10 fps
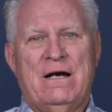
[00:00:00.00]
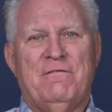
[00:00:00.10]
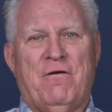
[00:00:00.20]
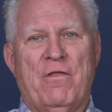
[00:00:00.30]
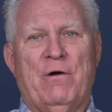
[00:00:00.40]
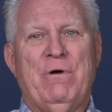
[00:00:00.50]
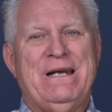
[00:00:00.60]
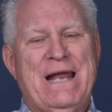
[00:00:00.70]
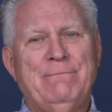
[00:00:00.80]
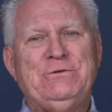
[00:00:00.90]
for the
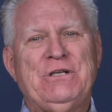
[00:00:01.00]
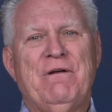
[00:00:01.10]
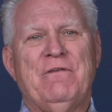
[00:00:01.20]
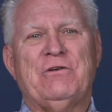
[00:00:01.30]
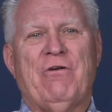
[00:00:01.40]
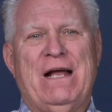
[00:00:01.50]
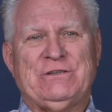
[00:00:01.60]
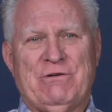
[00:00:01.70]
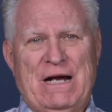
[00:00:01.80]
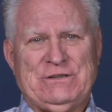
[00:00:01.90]
redemption of the
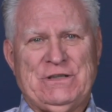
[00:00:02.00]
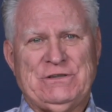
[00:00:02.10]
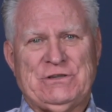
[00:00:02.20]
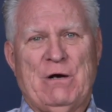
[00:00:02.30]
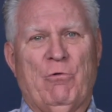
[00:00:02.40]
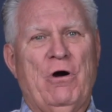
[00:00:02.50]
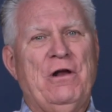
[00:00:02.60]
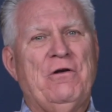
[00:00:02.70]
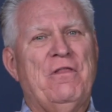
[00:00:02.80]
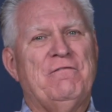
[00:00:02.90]
transgressions that were
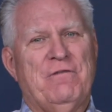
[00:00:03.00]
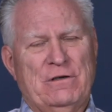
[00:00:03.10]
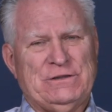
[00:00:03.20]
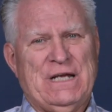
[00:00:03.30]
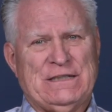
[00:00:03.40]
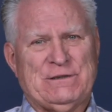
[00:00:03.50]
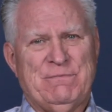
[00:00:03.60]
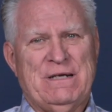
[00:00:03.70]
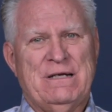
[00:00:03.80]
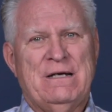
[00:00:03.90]
under the First
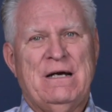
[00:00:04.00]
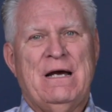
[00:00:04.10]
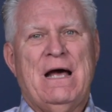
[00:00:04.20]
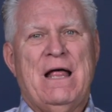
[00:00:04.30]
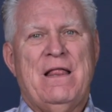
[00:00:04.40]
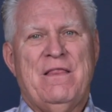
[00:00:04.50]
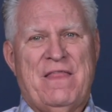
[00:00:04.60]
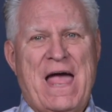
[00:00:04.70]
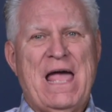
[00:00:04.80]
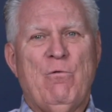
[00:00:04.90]
Testament,
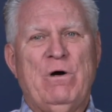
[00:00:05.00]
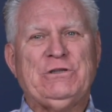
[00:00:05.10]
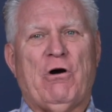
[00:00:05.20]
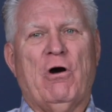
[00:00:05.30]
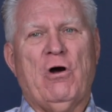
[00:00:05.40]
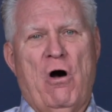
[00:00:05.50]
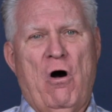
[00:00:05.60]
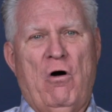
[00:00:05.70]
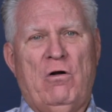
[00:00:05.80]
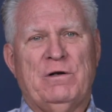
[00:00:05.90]
they which are
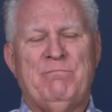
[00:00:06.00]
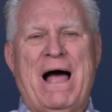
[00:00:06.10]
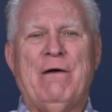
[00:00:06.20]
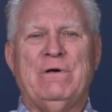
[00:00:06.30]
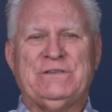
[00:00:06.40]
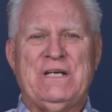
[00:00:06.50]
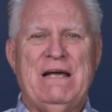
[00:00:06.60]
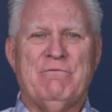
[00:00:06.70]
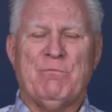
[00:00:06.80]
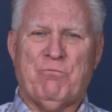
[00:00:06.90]
called might
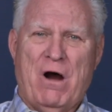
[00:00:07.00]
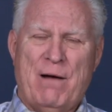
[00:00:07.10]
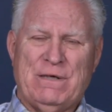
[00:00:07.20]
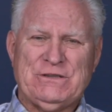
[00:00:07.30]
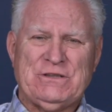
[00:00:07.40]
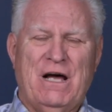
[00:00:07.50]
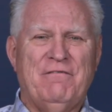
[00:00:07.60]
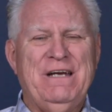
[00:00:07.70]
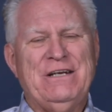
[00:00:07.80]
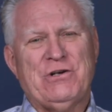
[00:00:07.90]
receive the promise
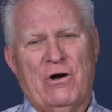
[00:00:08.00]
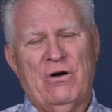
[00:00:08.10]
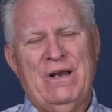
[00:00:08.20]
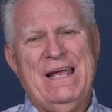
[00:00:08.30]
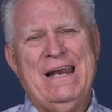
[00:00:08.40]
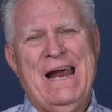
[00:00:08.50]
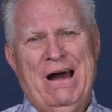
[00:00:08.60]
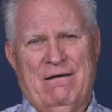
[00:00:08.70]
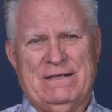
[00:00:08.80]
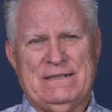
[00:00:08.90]
of eternal
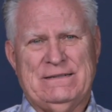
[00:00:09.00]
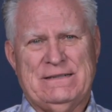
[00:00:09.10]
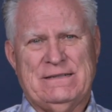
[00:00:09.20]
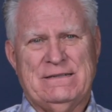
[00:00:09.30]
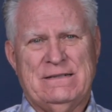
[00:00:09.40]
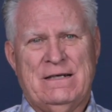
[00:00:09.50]
inheritance.